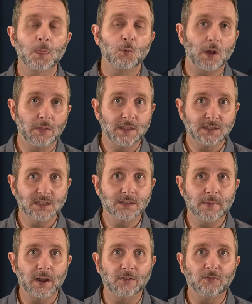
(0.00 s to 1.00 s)
While this is
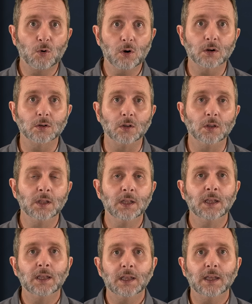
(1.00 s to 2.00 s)
metaphorical,
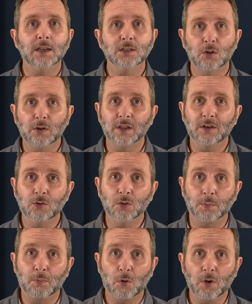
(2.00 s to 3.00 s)
it is only to
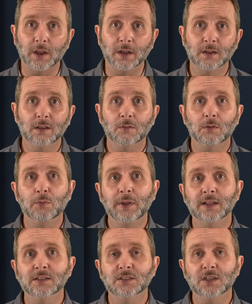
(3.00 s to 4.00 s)
a point when we
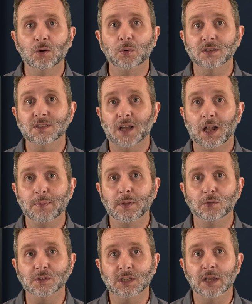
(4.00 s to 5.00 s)
consider what
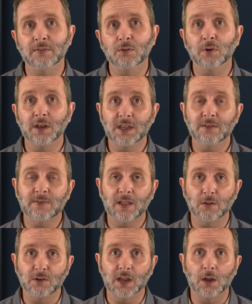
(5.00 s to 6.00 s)
Solomon was given when he
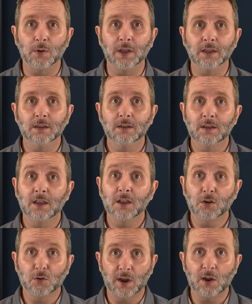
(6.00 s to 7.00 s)
followed Yahweh
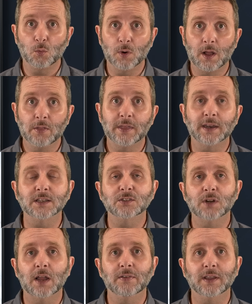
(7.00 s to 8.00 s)
great wealth and
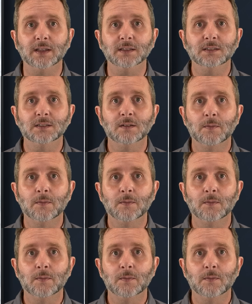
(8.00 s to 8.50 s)
extravagance.